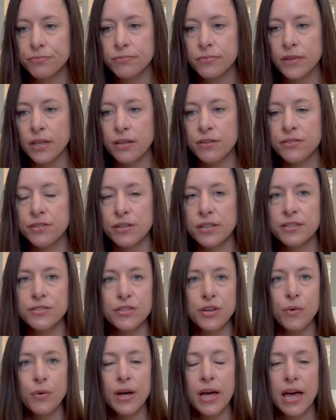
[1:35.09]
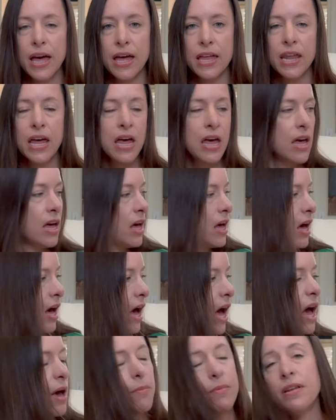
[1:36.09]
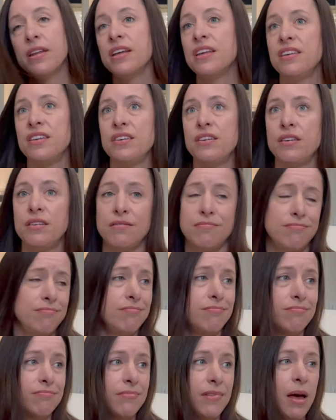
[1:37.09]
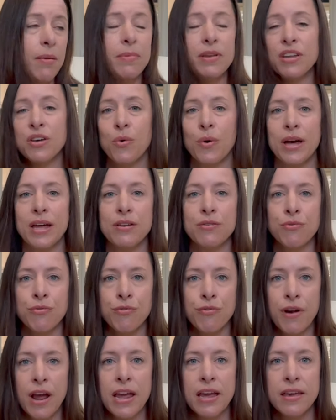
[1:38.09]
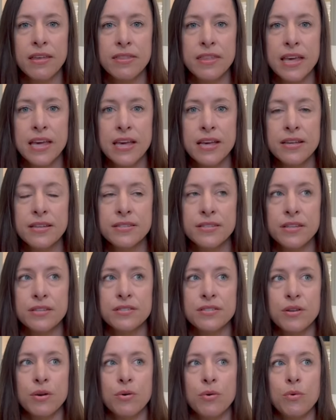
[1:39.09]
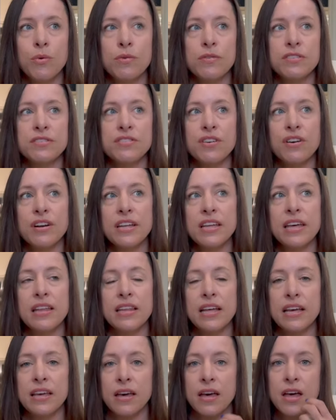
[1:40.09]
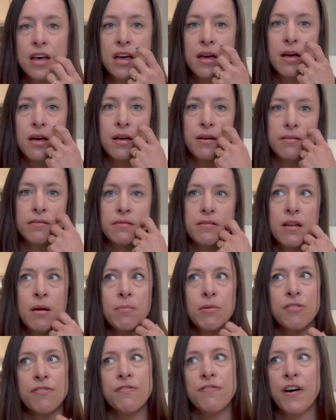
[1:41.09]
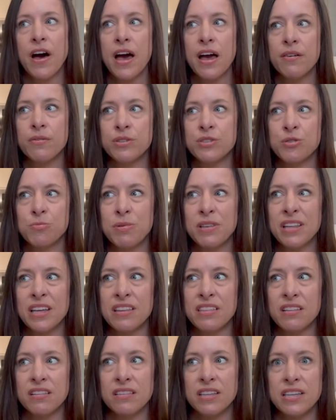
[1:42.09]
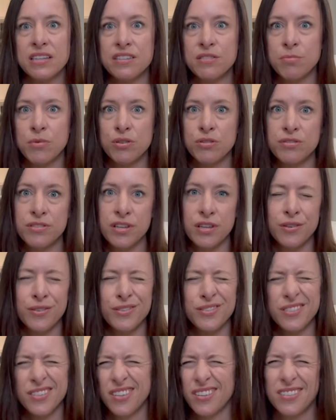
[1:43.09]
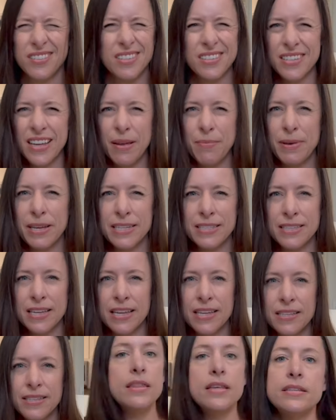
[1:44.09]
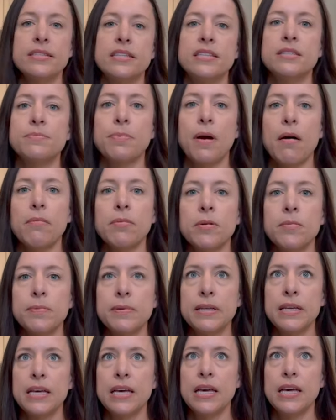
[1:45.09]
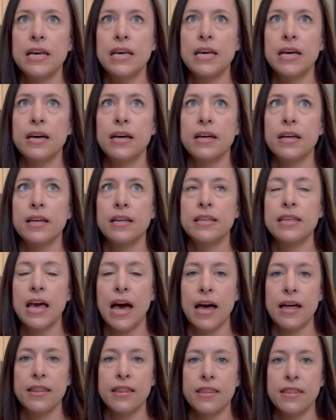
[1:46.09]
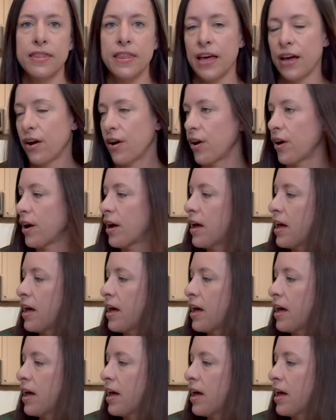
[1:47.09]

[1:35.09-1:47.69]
So let's go ahead. I'm gonna, I'm gonna go ahead and rank these. So starting at like number five, which would be like the least most used. Does that make sense? This is probably, yeah, there.